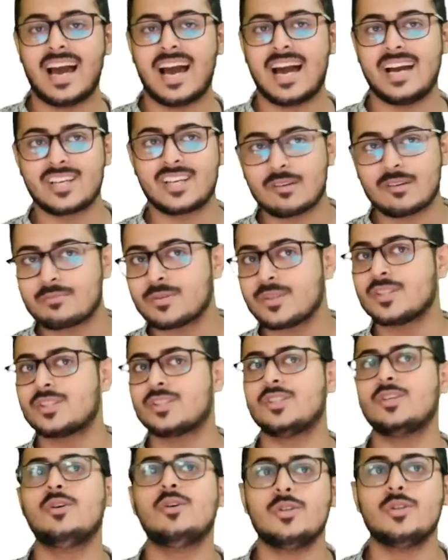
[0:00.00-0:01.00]
and you can
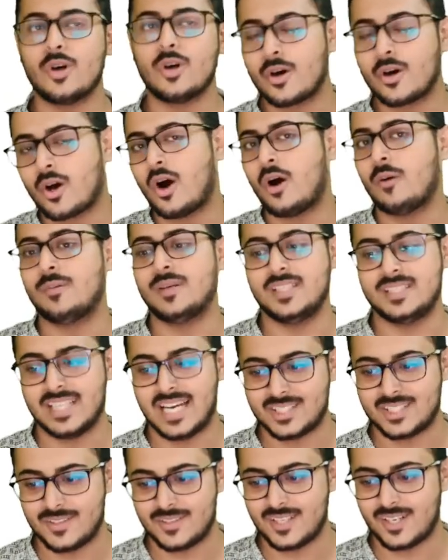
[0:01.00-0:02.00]
pursue your hobbies
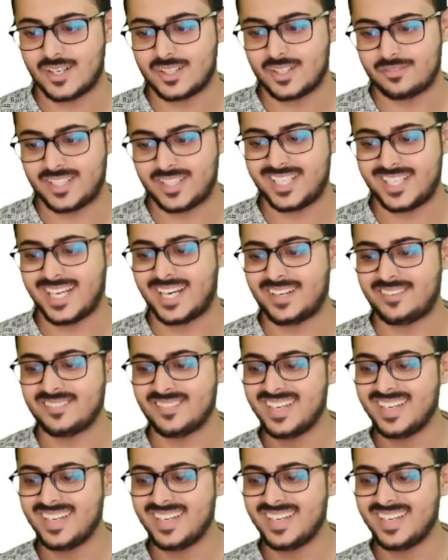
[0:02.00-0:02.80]
as well on your free time.